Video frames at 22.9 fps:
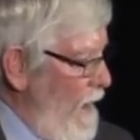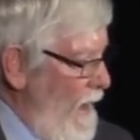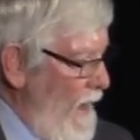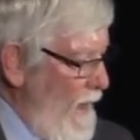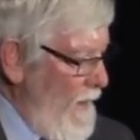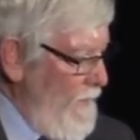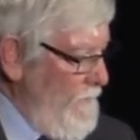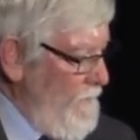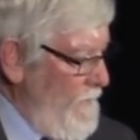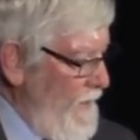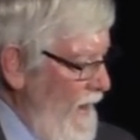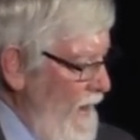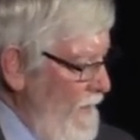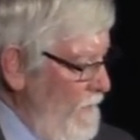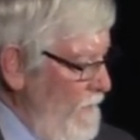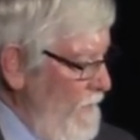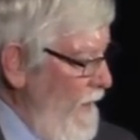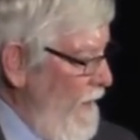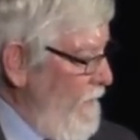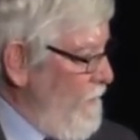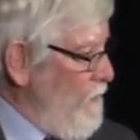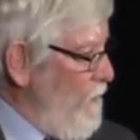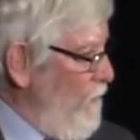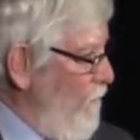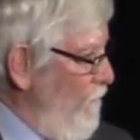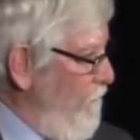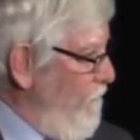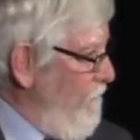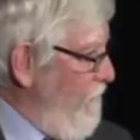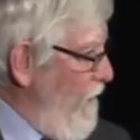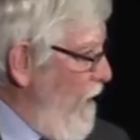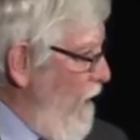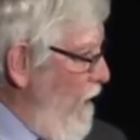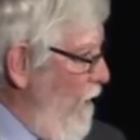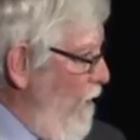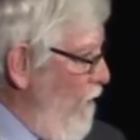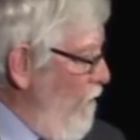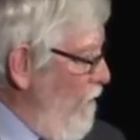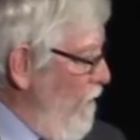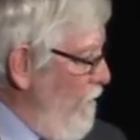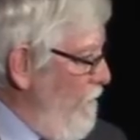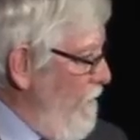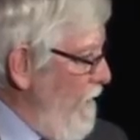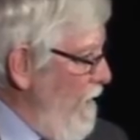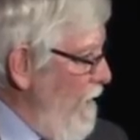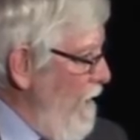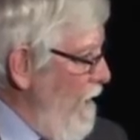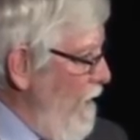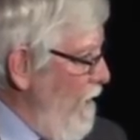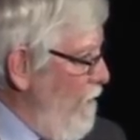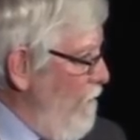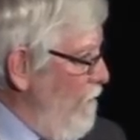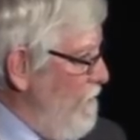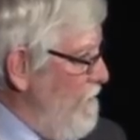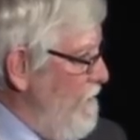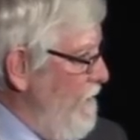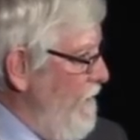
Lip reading: And that lateral flow will be equal